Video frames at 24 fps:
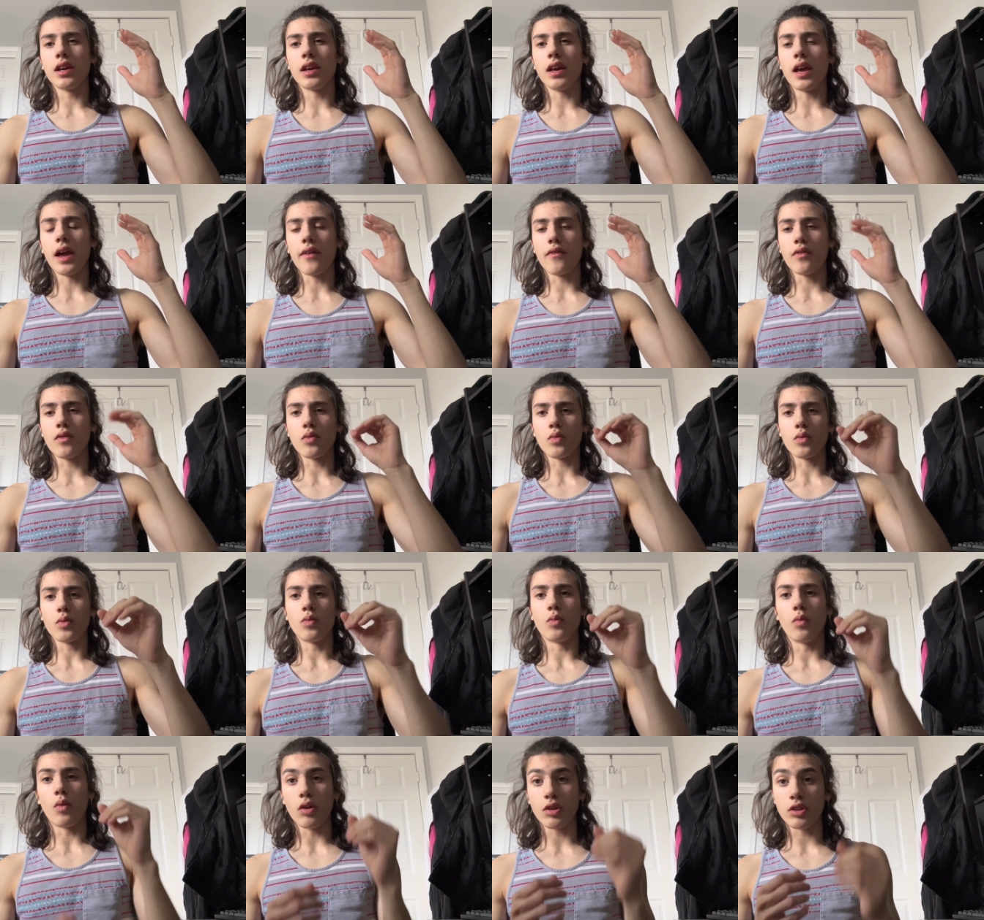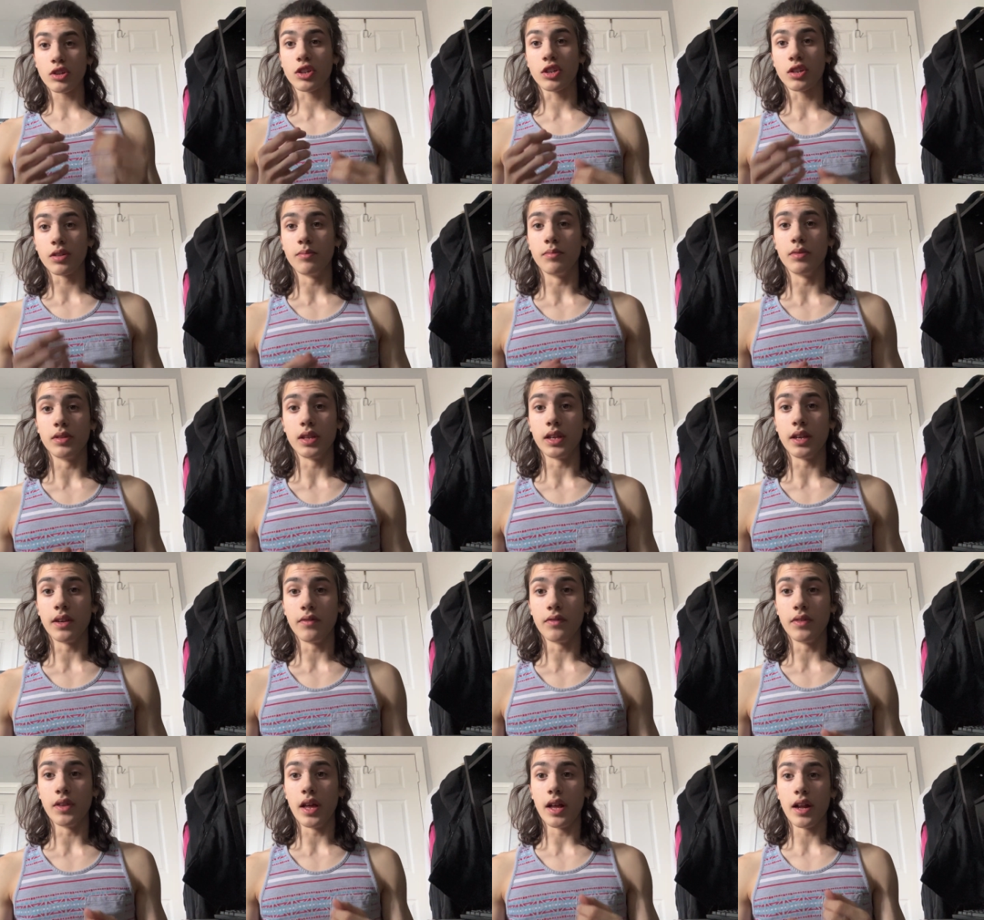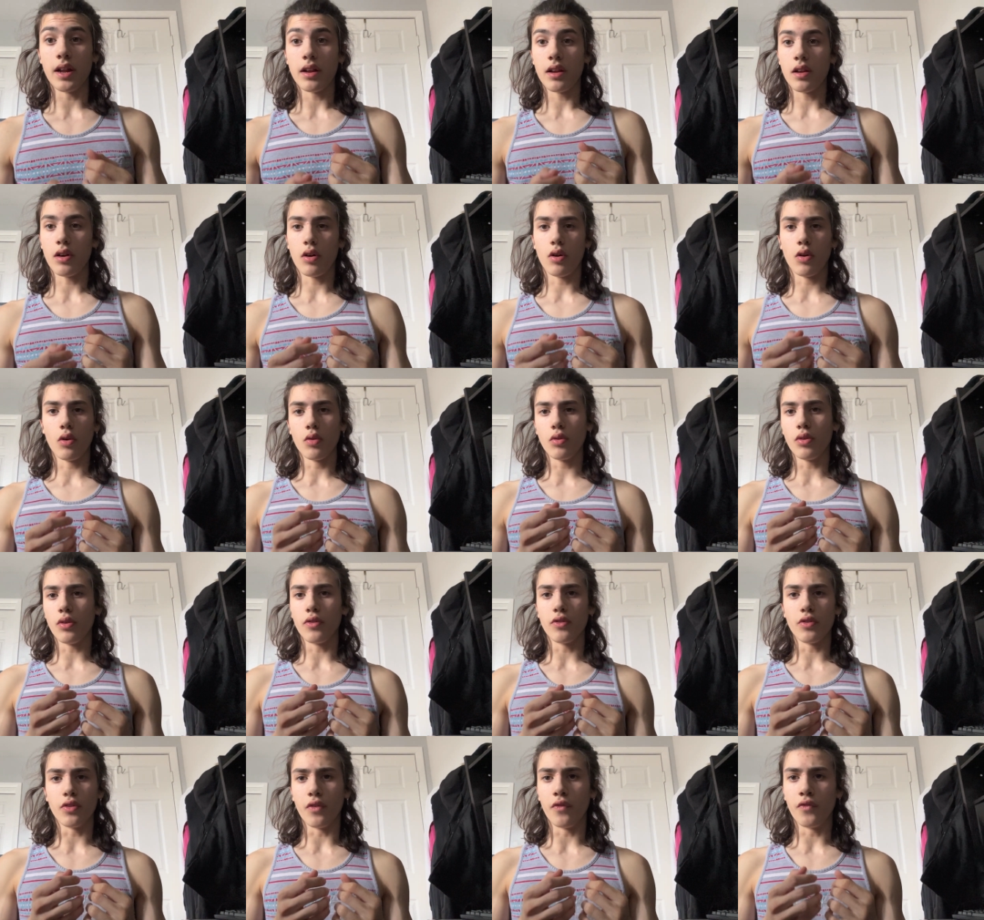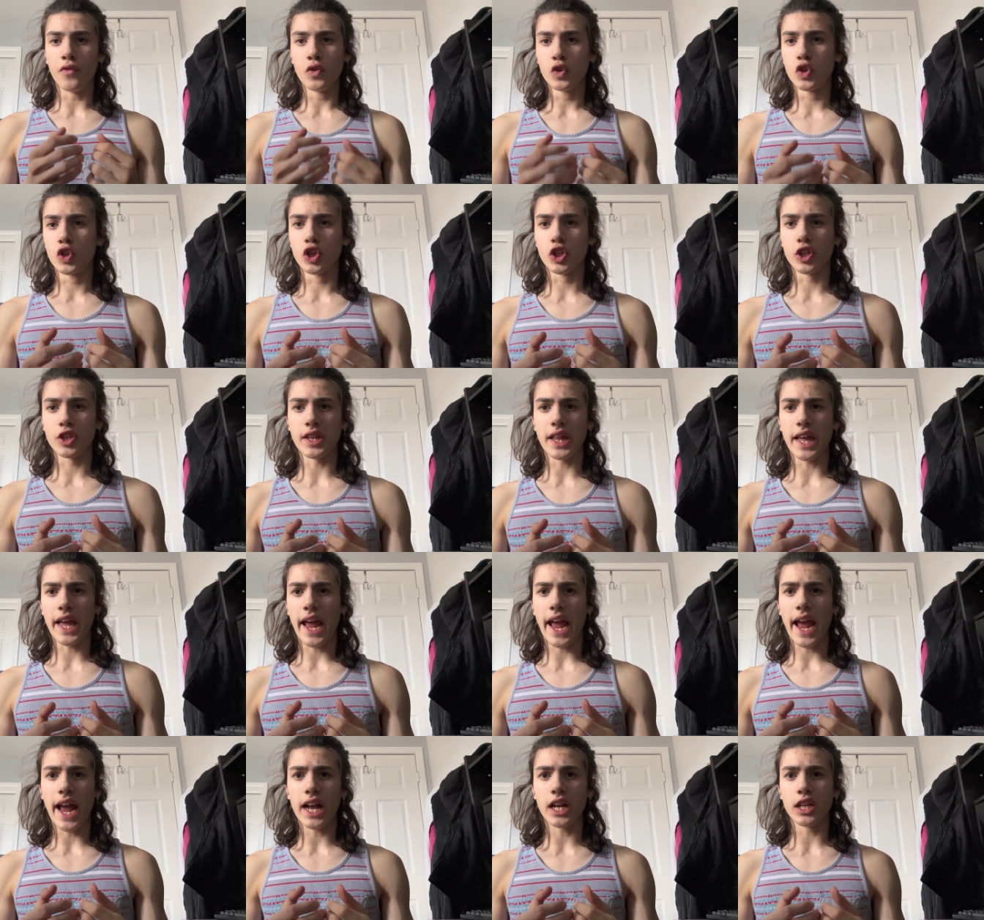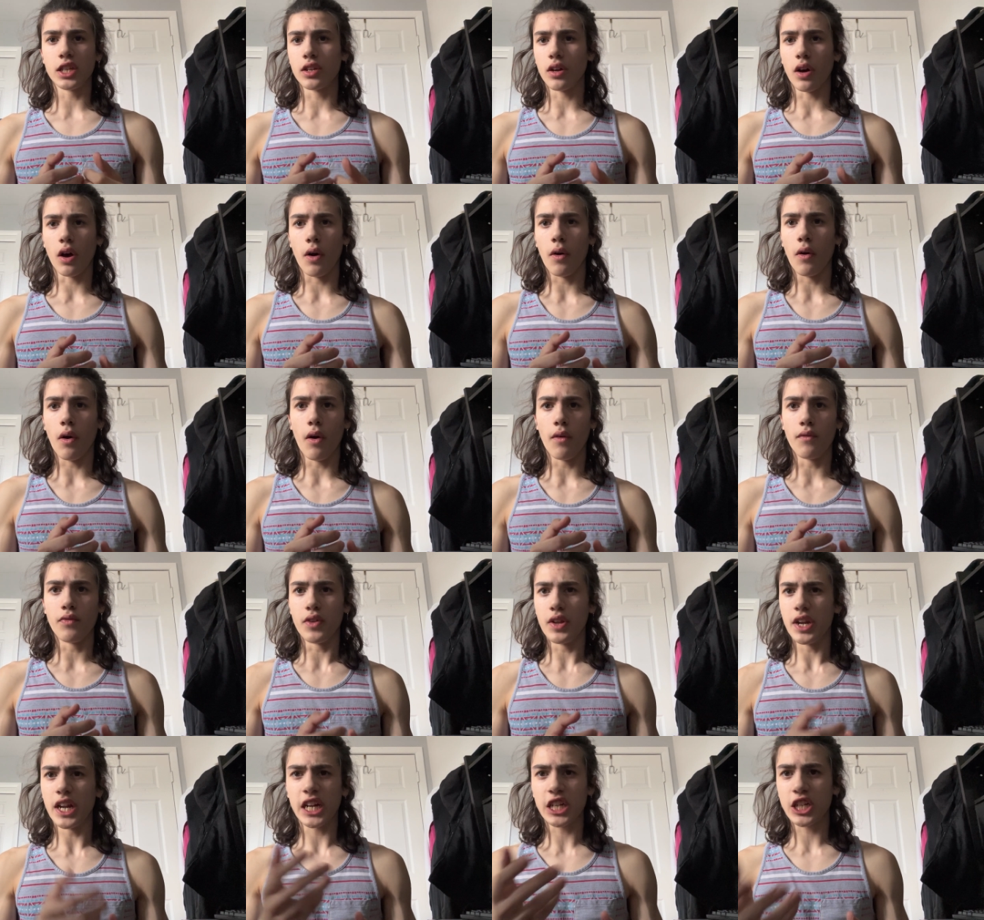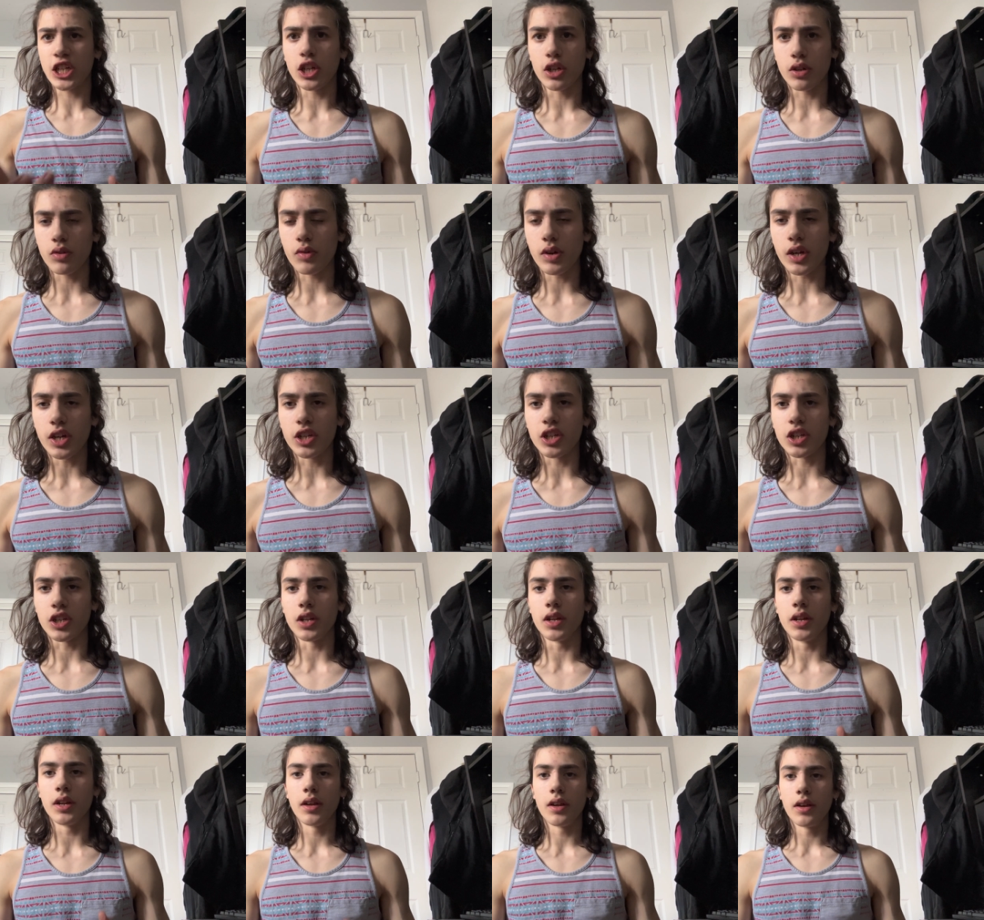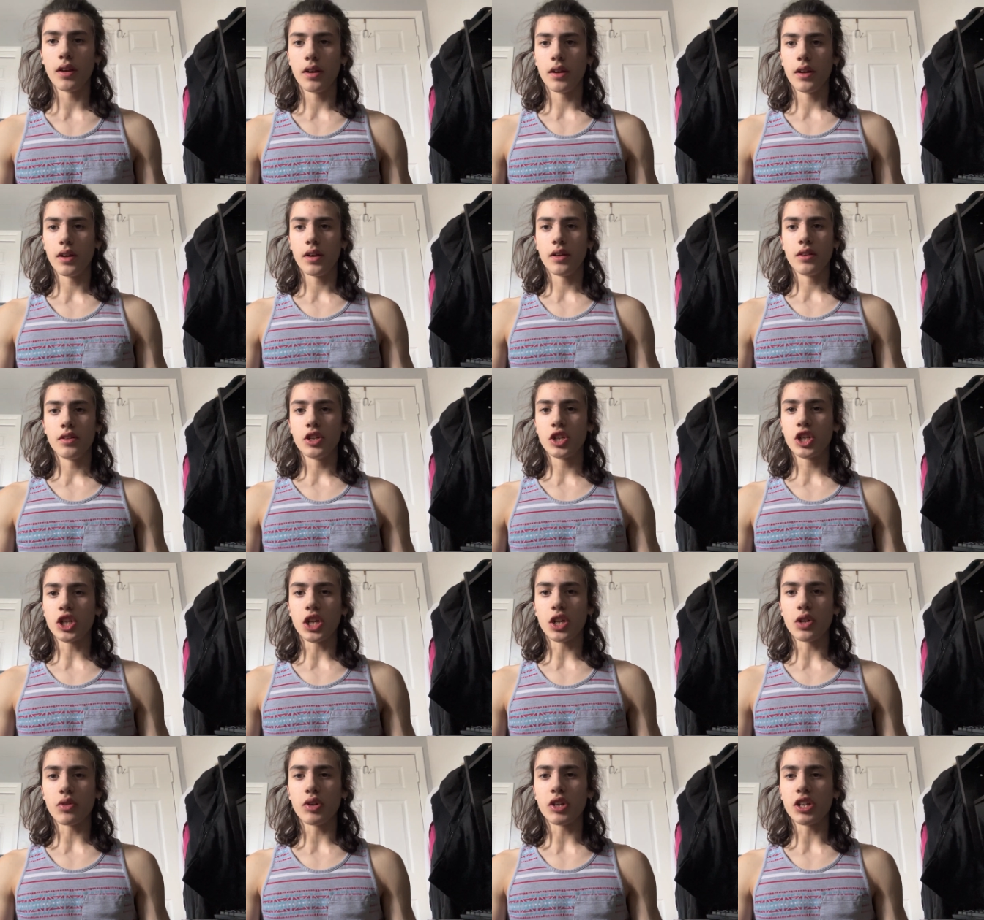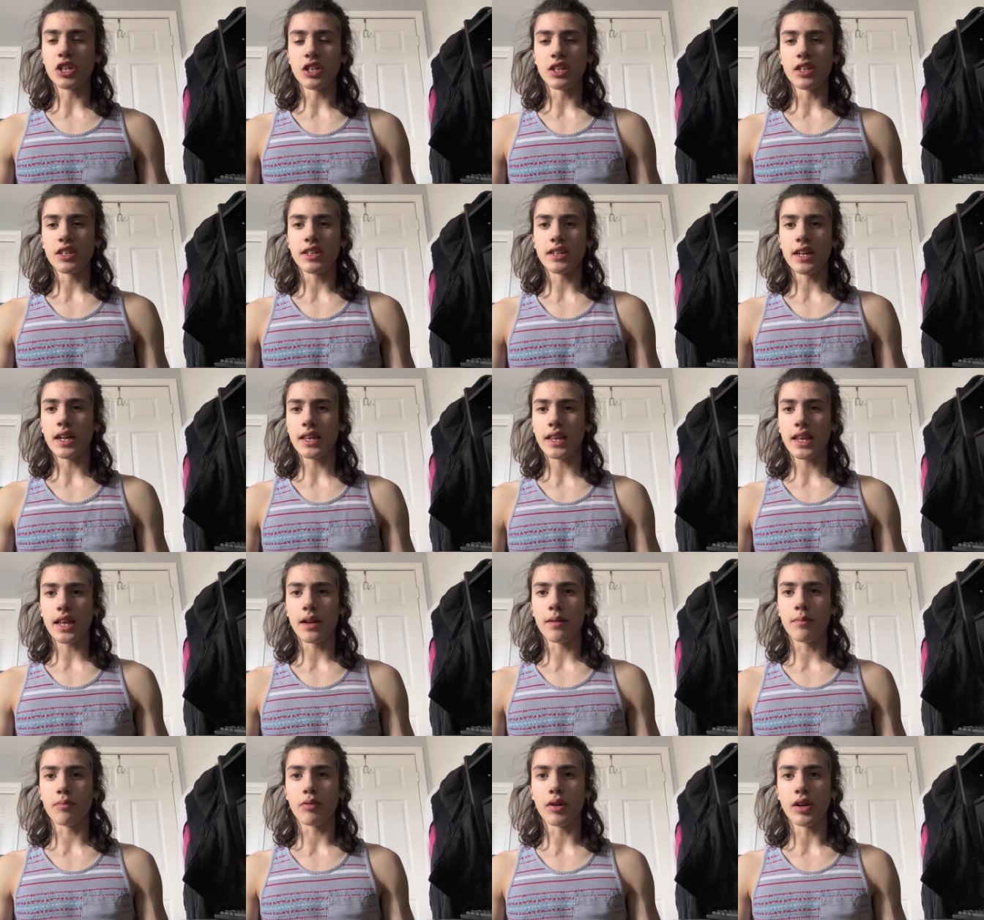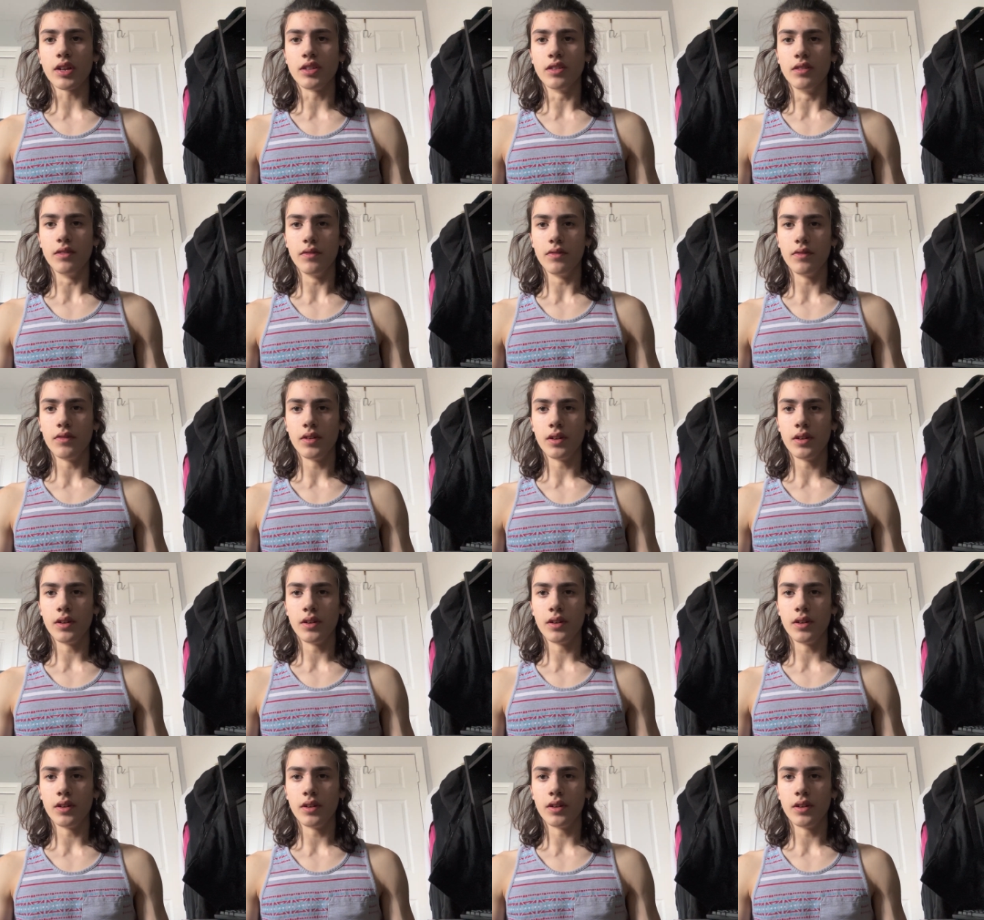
everyone wants to believe that oh the the future's in the hands of, of the next generation, this generation is not that impressive.